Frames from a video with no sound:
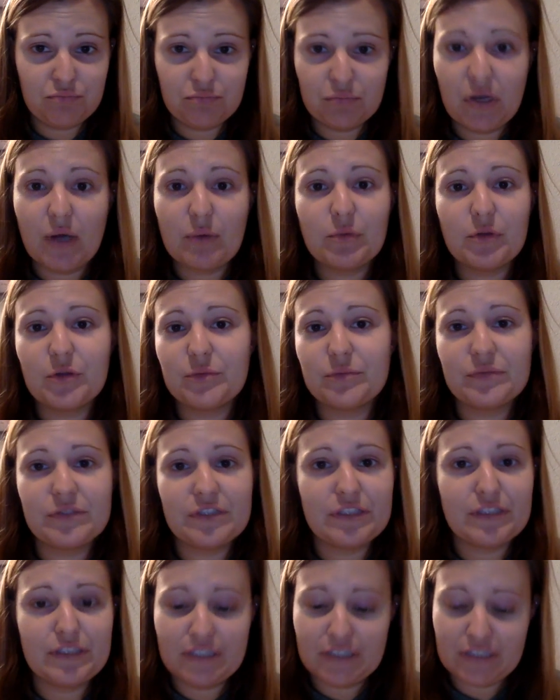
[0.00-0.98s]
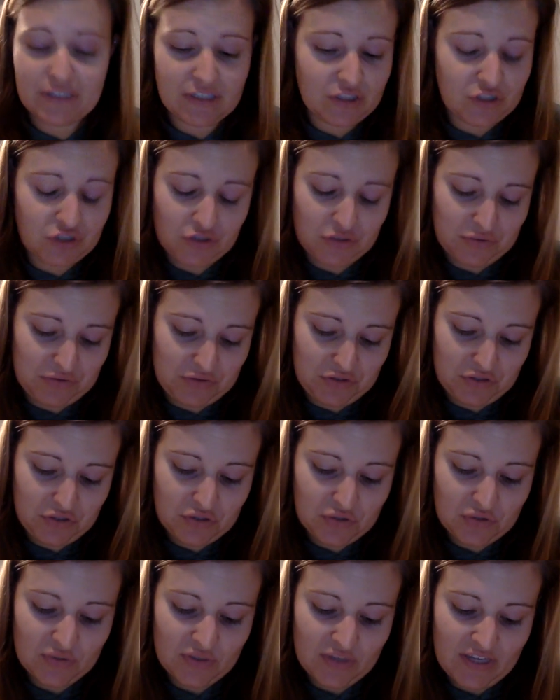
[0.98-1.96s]
problems and issues
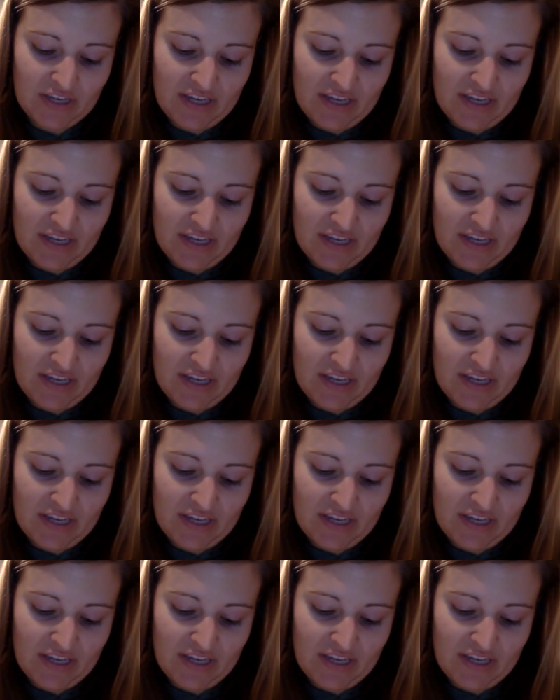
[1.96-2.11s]
too.